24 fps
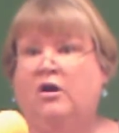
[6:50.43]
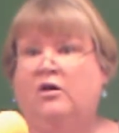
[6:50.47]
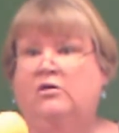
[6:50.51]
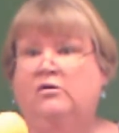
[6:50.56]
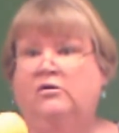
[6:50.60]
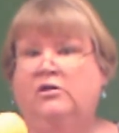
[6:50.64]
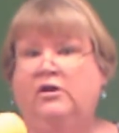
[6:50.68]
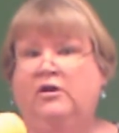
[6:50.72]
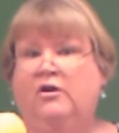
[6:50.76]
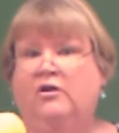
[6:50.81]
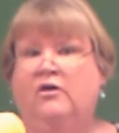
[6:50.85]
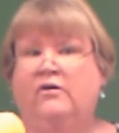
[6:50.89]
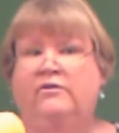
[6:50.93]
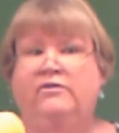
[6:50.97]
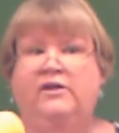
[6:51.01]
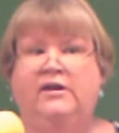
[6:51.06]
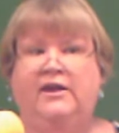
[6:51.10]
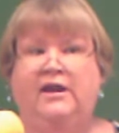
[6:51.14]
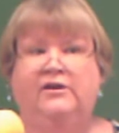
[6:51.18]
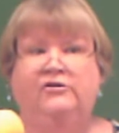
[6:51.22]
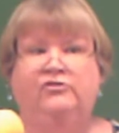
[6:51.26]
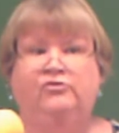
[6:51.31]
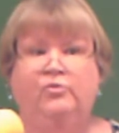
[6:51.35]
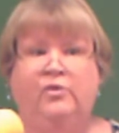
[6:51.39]
earlier on the
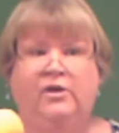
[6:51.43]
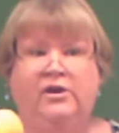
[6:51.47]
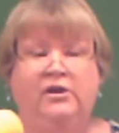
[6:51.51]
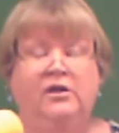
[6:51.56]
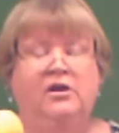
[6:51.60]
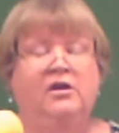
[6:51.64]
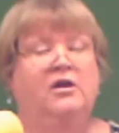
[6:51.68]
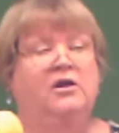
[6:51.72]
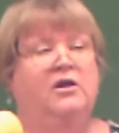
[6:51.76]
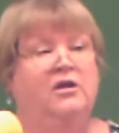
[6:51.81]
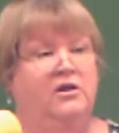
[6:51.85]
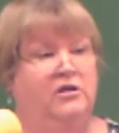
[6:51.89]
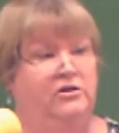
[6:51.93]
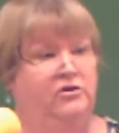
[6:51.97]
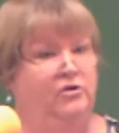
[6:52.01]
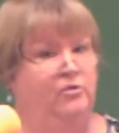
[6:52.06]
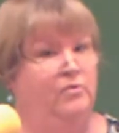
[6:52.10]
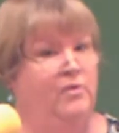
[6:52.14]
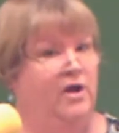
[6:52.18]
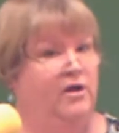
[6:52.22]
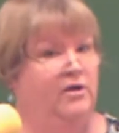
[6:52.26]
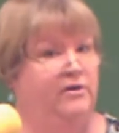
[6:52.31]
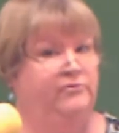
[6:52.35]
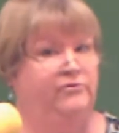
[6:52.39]
next one, you're
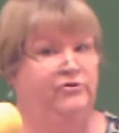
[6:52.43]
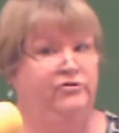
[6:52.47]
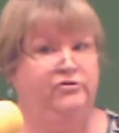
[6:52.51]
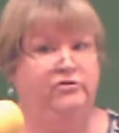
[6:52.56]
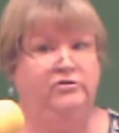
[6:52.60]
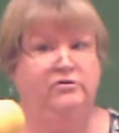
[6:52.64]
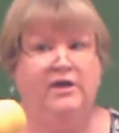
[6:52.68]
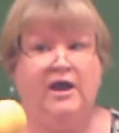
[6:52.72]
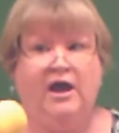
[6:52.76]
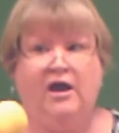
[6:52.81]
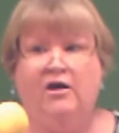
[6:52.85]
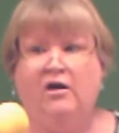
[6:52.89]
welcome to do that.